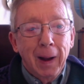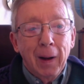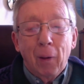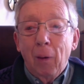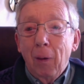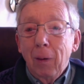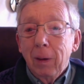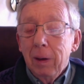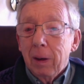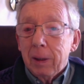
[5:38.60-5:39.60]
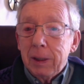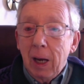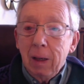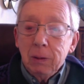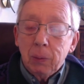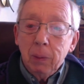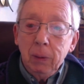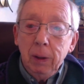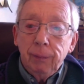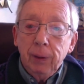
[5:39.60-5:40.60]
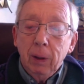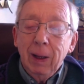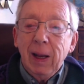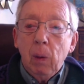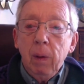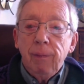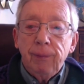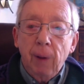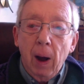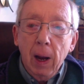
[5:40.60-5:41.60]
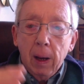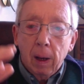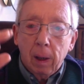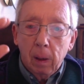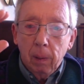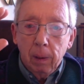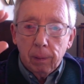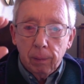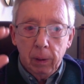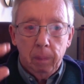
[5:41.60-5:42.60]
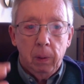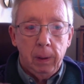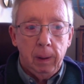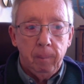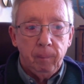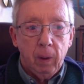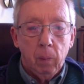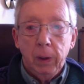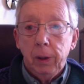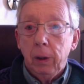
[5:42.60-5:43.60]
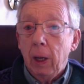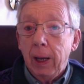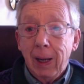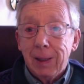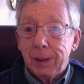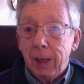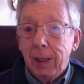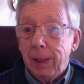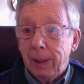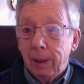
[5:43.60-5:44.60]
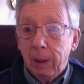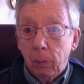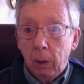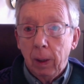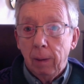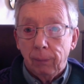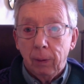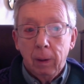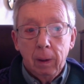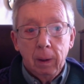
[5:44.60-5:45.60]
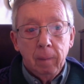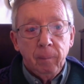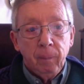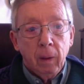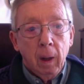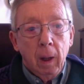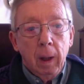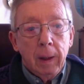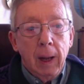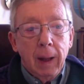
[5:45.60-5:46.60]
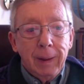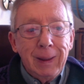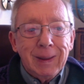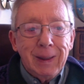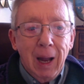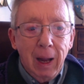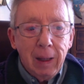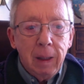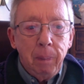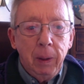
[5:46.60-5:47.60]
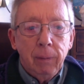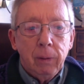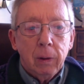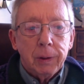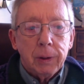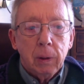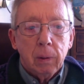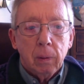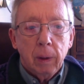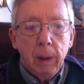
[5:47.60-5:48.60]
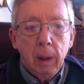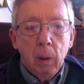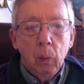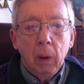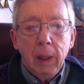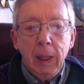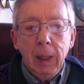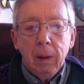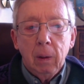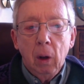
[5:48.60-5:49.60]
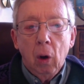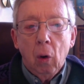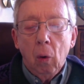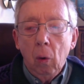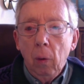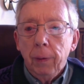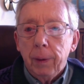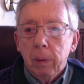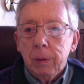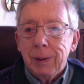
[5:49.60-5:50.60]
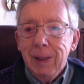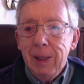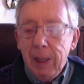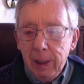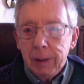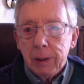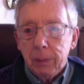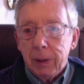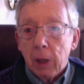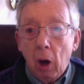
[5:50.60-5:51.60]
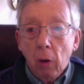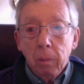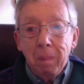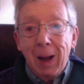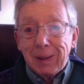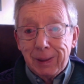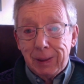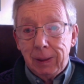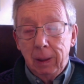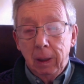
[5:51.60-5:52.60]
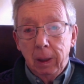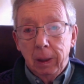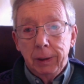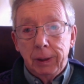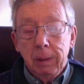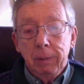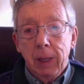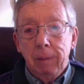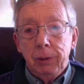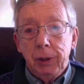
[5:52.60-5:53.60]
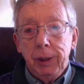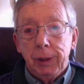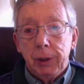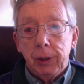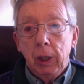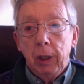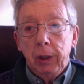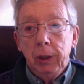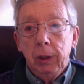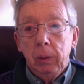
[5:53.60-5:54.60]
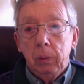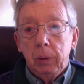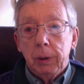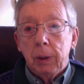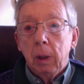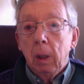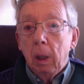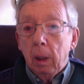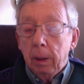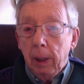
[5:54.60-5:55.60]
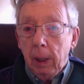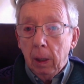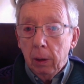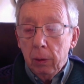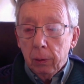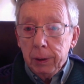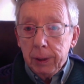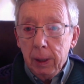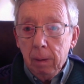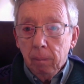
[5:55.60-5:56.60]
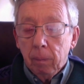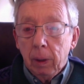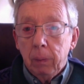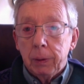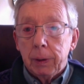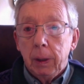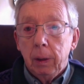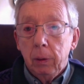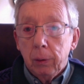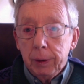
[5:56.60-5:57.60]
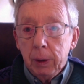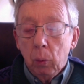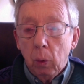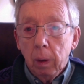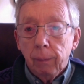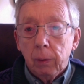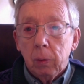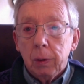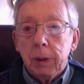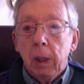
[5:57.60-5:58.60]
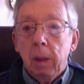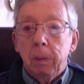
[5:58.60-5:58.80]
Or another times when you feel liquid fire going through your body, when you could lay hands on anything and it would live. Now, this canopy of God's glory will heal all those near to it en masse. And sometimes Jesus used the anointing. He was the anointed one, of course.